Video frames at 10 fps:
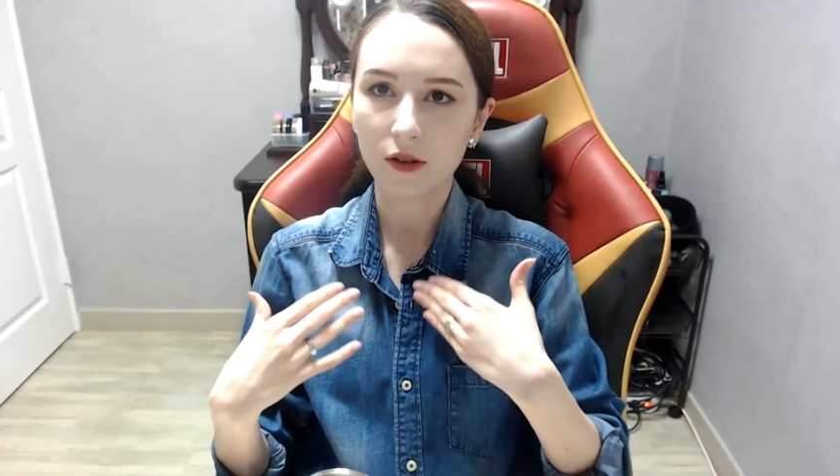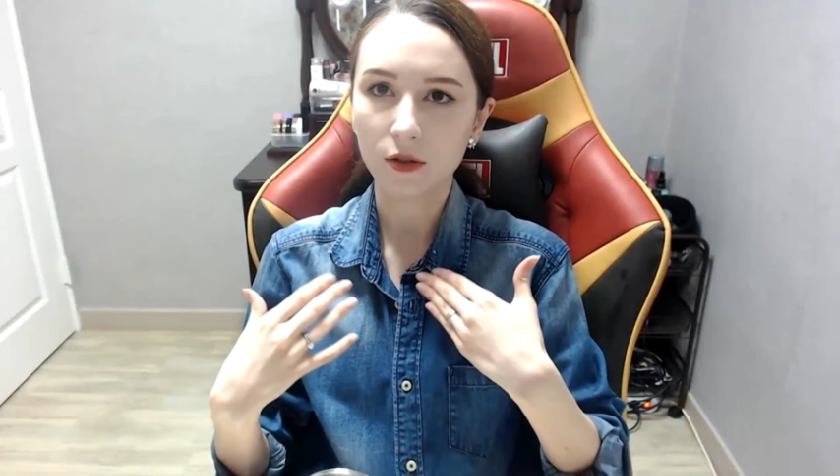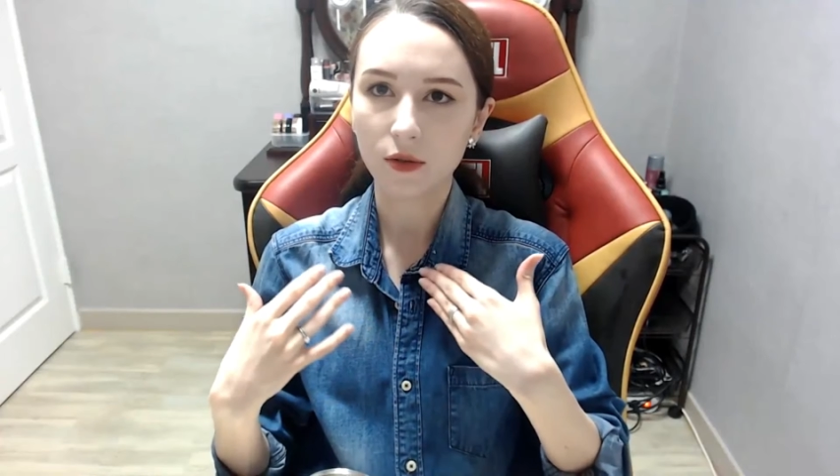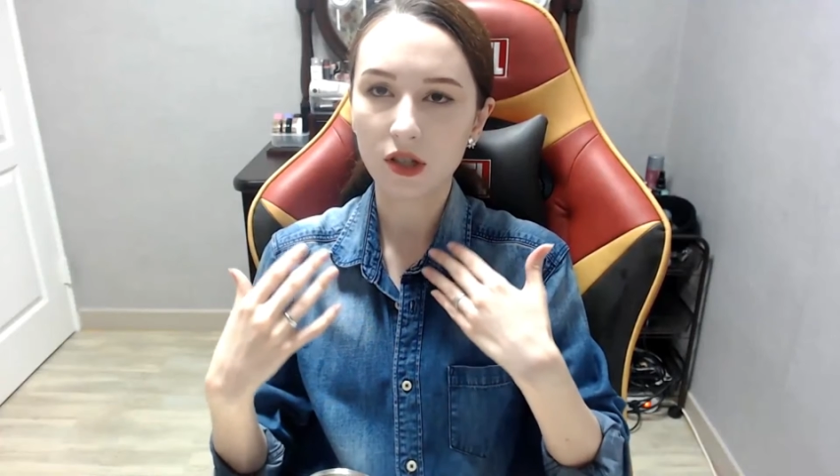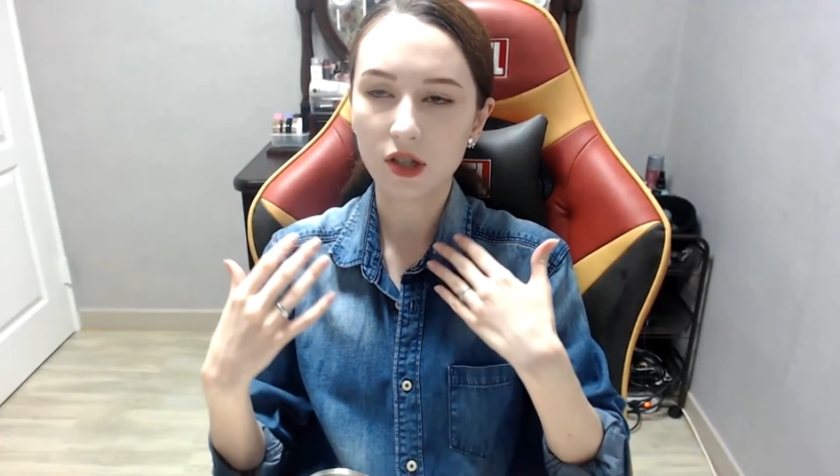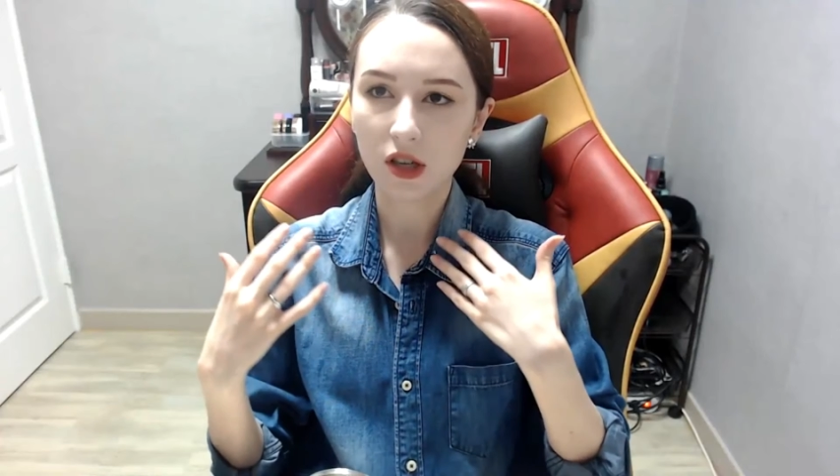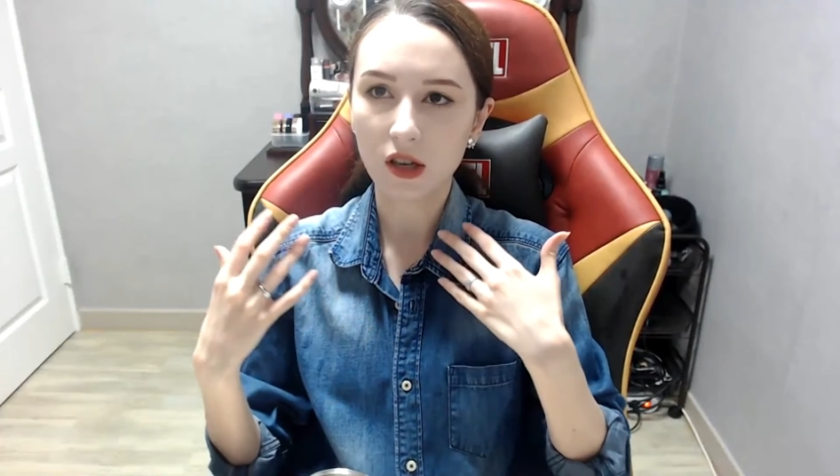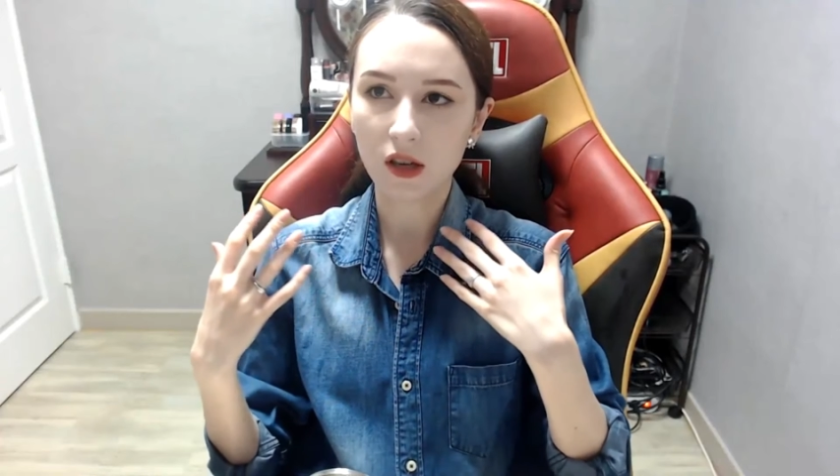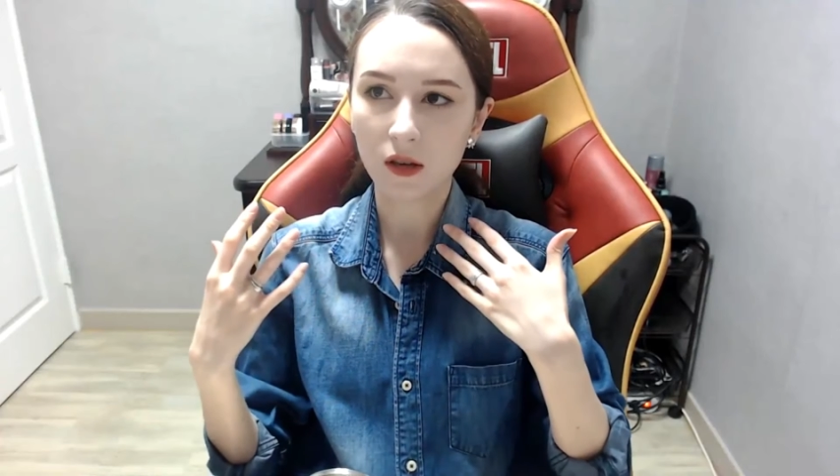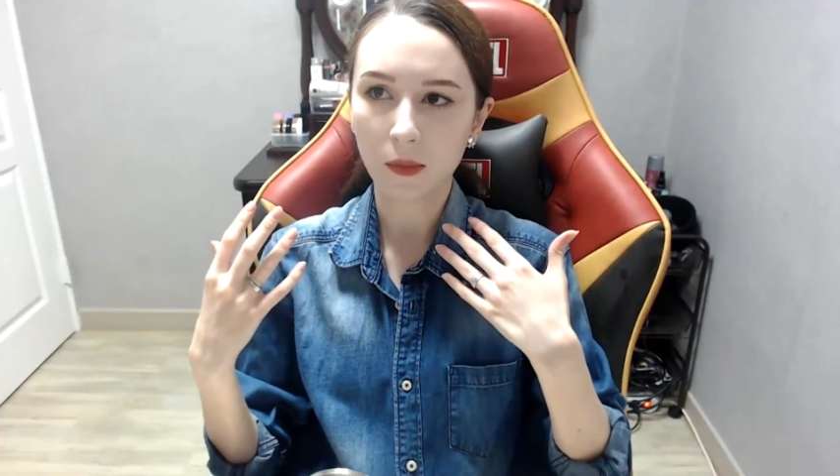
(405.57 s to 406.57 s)

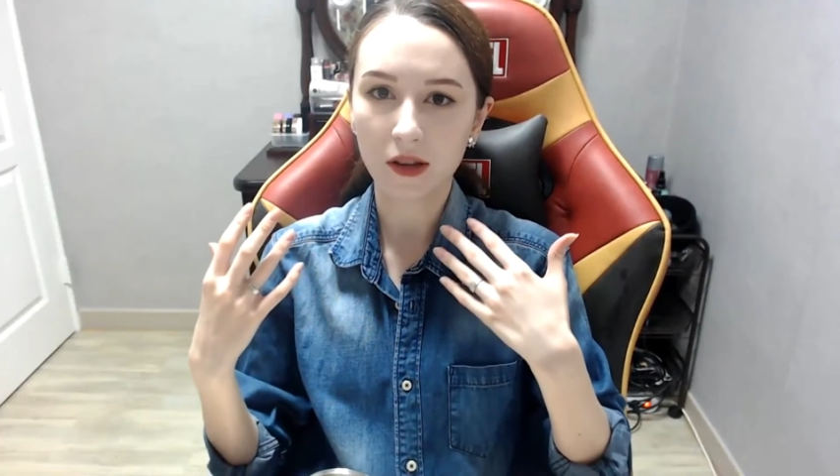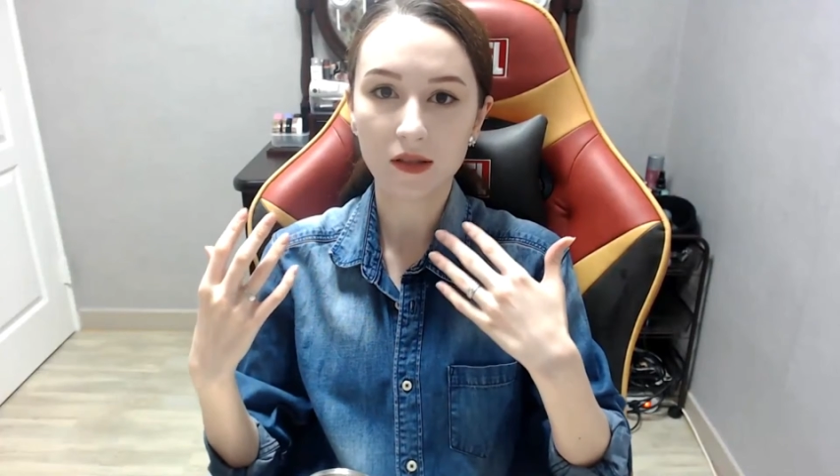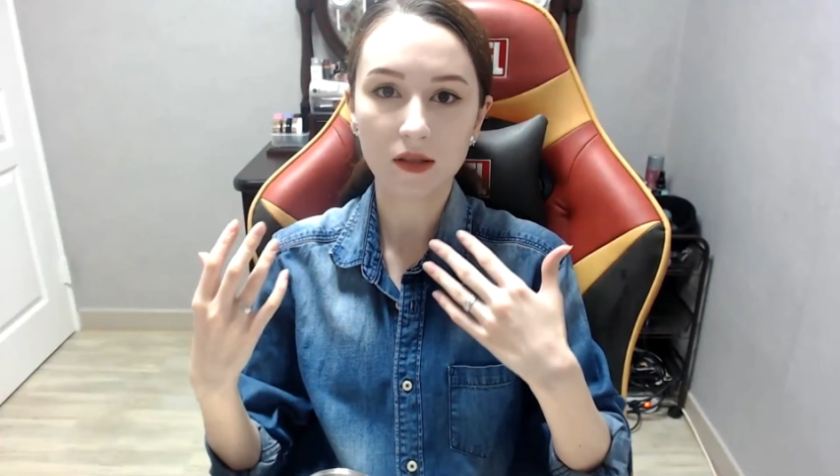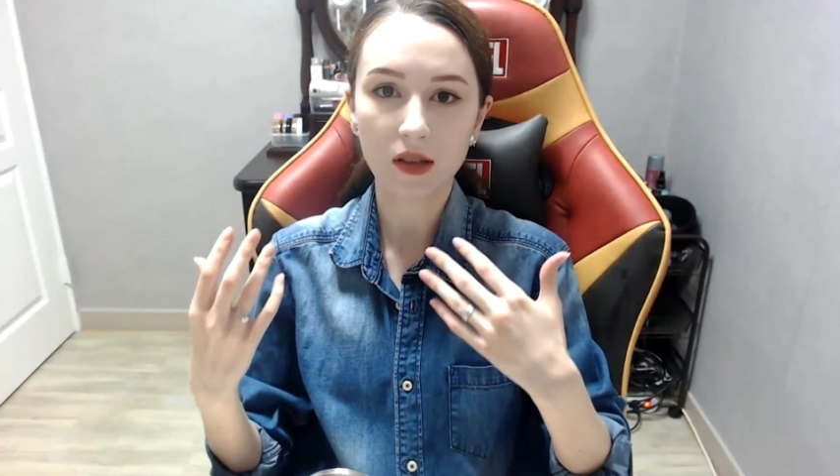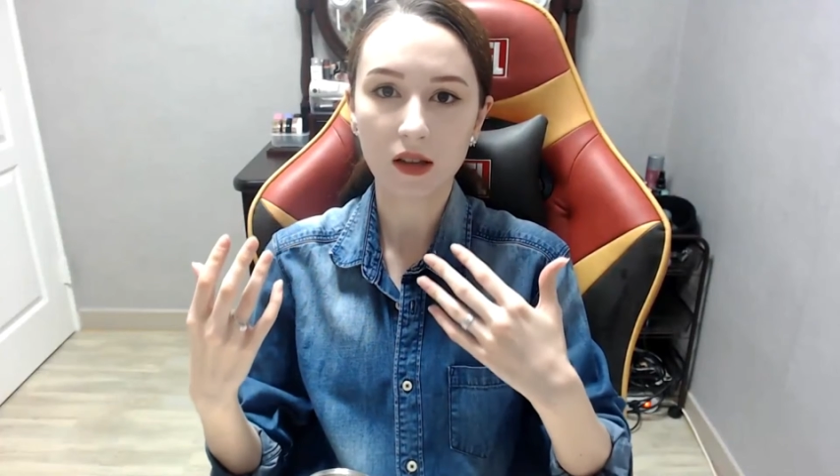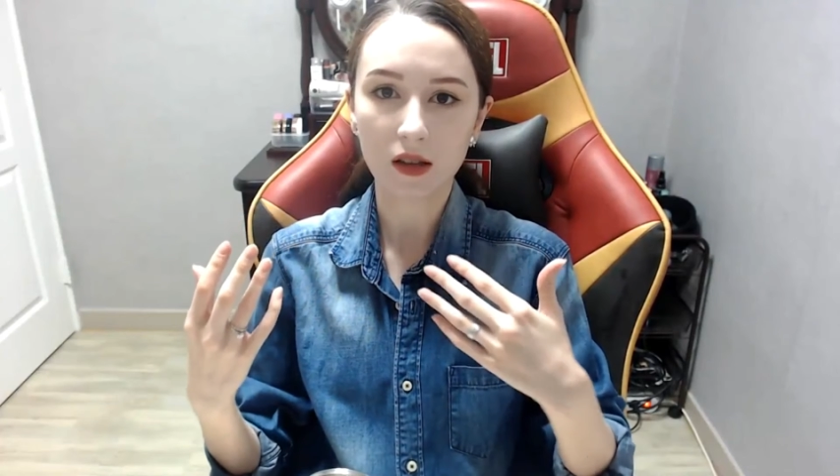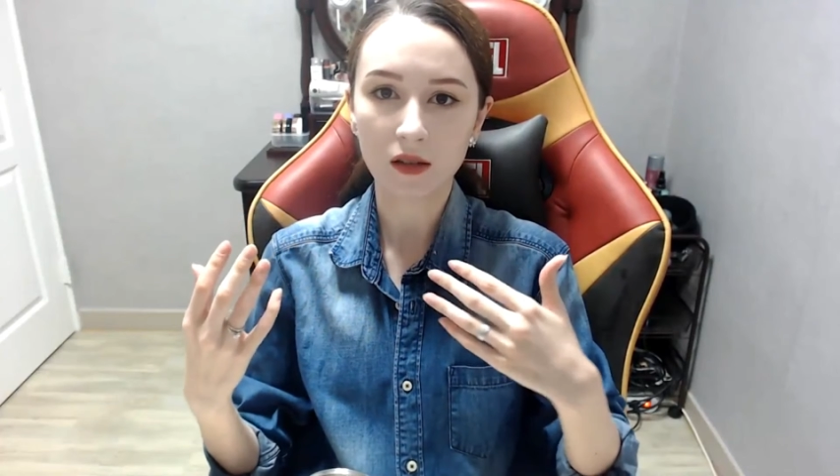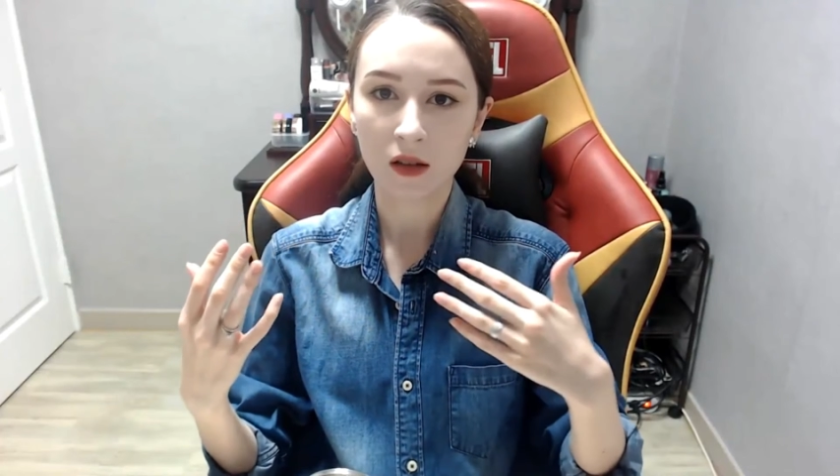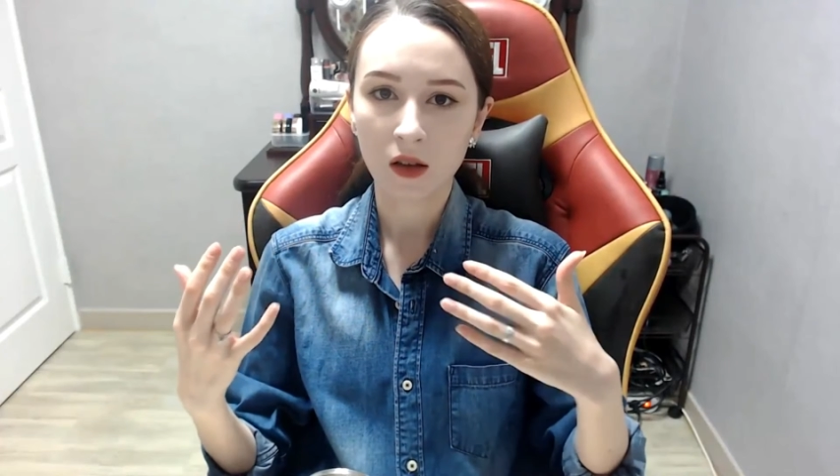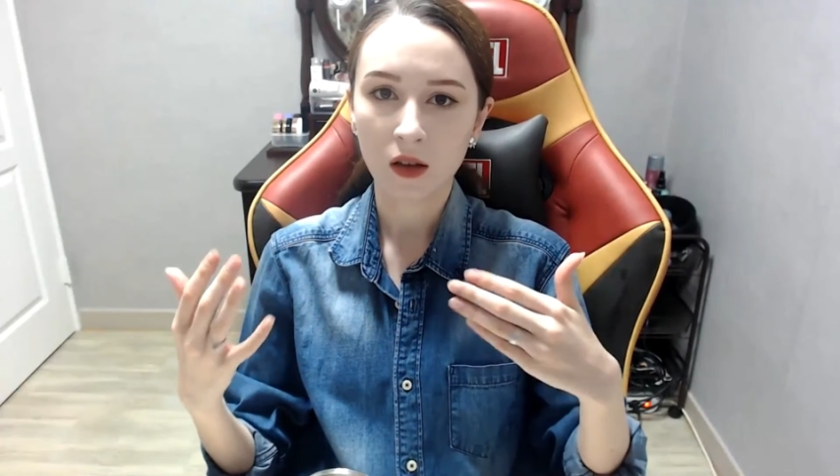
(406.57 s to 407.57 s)
nourishing my skin